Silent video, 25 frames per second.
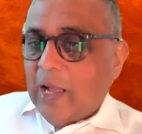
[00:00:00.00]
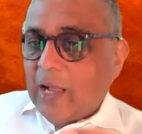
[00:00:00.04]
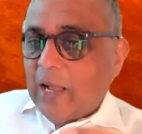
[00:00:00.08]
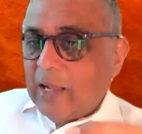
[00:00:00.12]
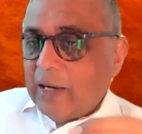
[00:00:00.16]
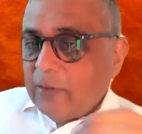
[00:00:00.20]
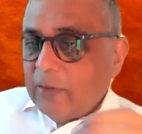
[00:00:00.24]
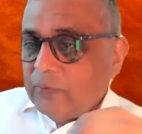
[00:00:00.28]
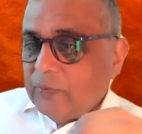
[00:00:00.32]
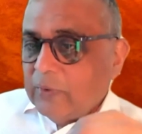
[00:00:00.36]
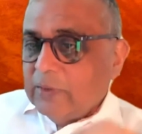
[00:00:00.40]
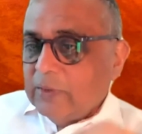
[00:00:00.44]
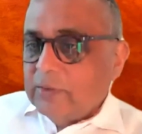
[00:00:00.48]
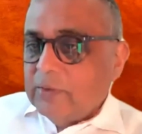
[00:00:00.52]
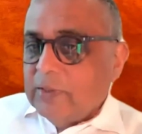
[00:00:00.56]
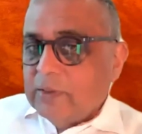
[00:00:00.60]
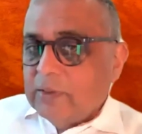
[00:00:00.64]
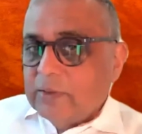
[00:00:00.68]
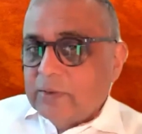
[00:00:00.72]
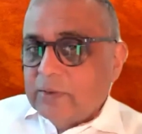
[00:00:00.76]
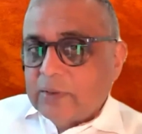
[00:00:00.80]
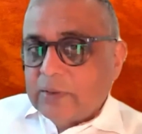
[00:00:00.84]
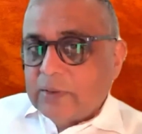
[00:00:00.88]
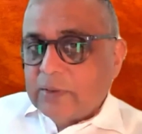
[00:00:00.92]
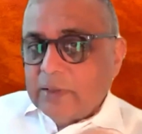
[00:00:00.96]
Alpha
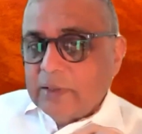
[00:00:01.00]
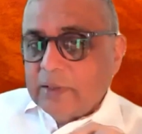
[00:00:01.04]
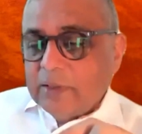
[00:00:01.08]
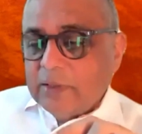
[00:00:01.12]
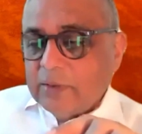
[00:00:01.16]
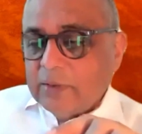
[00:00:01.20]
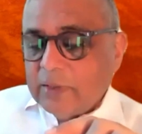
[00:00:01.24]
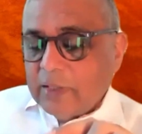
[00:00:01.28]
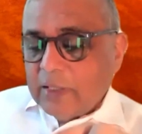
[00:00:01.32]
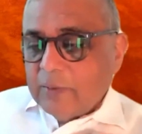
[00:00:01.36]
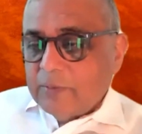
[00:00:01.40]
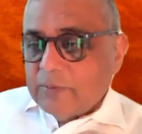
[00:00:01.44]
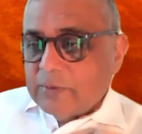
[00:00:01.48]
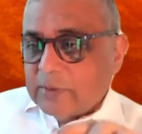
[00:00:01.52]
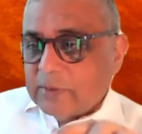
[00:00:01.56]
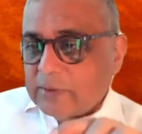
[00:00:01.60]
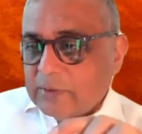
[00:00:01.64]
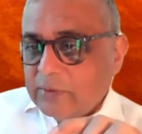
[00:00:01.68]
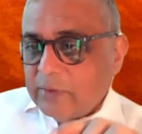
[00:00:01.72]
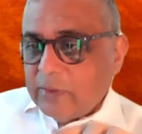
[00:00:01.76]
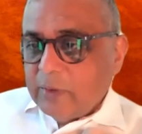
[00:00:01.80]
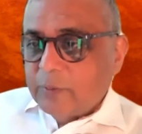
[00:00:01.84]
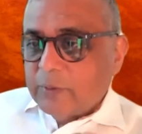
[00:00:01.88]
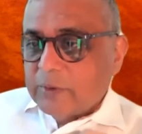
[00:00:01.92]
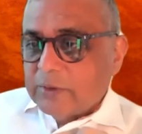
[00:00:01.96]
330 aims at
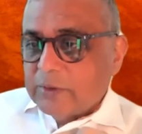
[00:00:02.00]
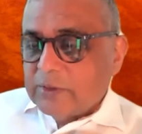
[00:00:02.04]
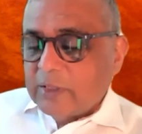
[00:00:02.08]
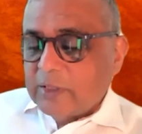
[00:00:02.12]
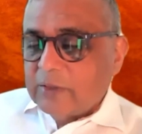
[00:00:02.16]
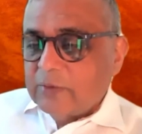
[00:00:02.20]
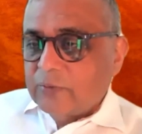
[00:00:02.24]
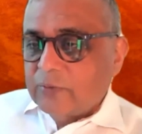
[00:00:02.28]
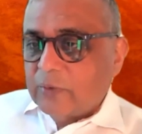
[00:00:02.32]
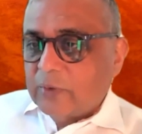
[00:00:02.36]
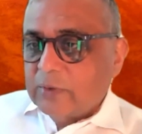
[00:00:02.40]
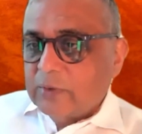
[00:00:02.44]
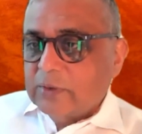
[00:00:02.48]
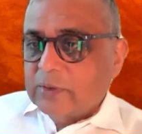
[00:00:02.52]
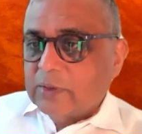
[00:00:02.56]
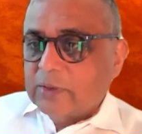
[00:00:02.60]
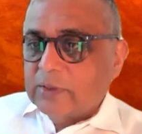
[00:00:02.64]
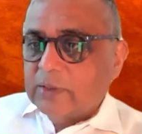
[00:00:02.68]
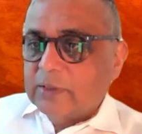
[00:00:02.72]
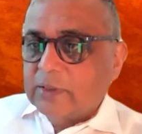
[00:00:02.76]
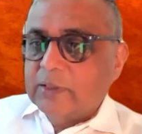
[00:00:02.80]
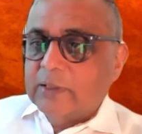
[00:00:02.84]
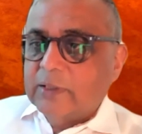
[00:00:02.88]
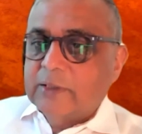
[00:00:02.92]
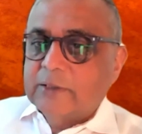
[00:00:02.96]
3% for
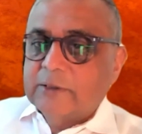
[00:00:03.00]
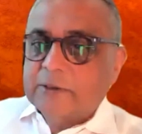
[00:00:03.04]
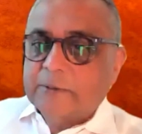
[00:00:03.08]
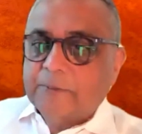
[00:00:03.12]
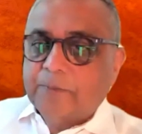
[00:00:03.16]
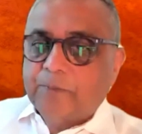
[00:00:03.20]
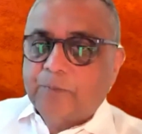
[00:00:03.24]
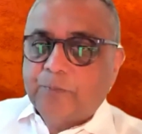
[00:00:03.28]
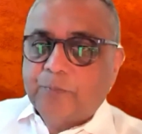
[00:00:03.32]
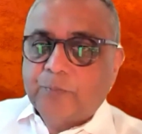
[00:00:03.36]
30 days.